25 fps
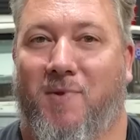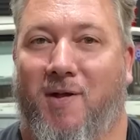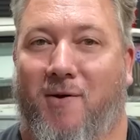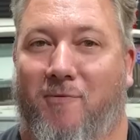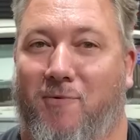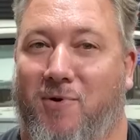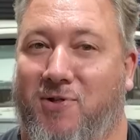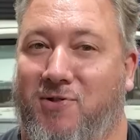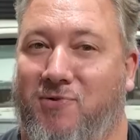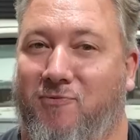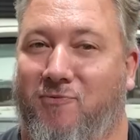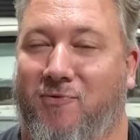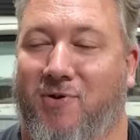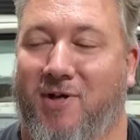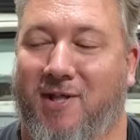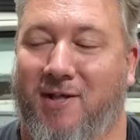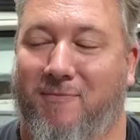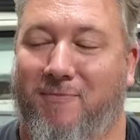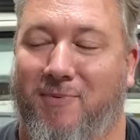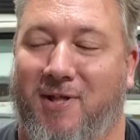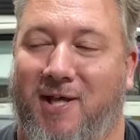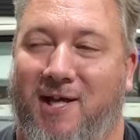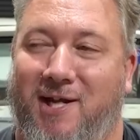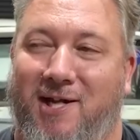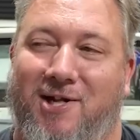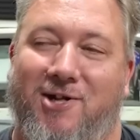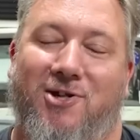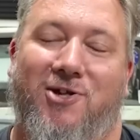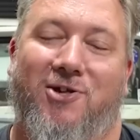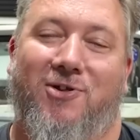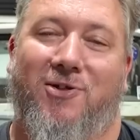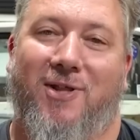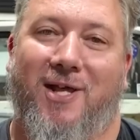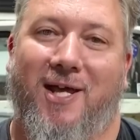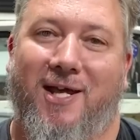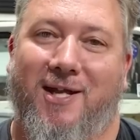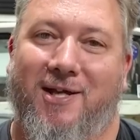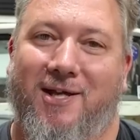Wasn't really planning to
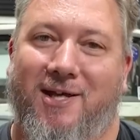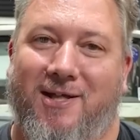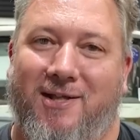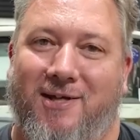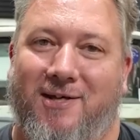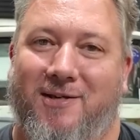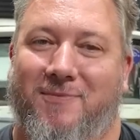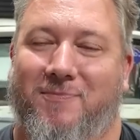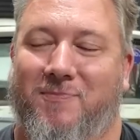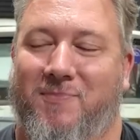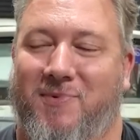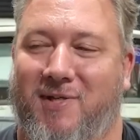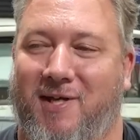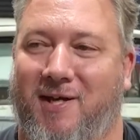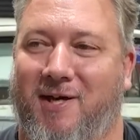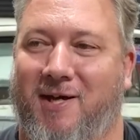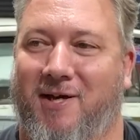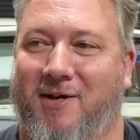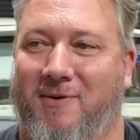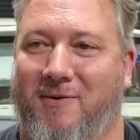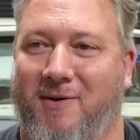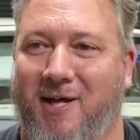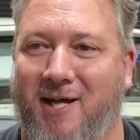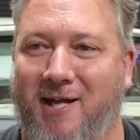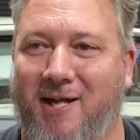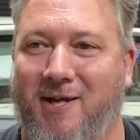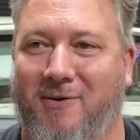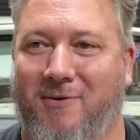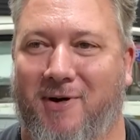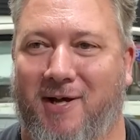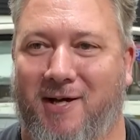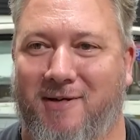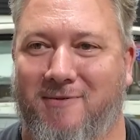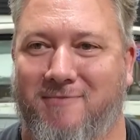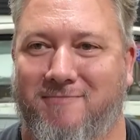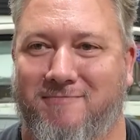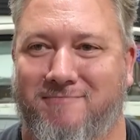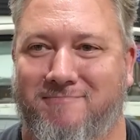do that either. So
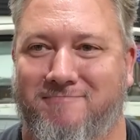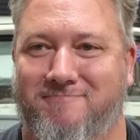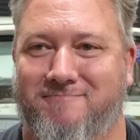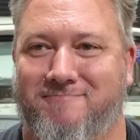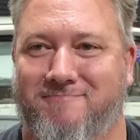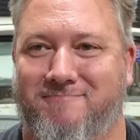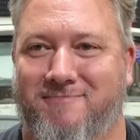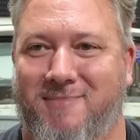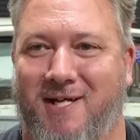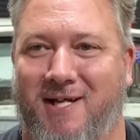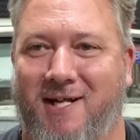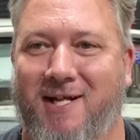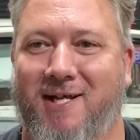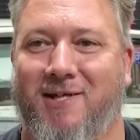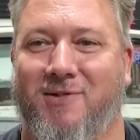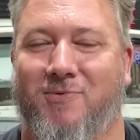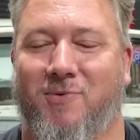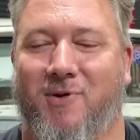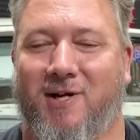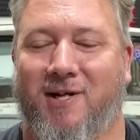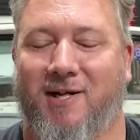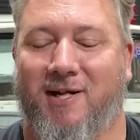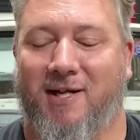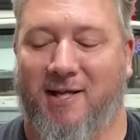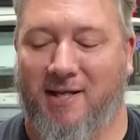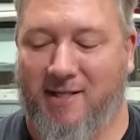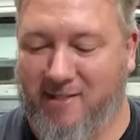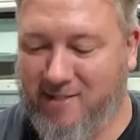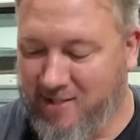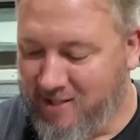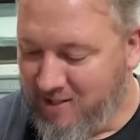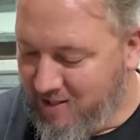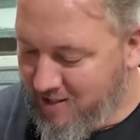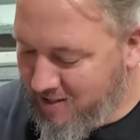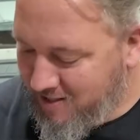anyway, it is what it is.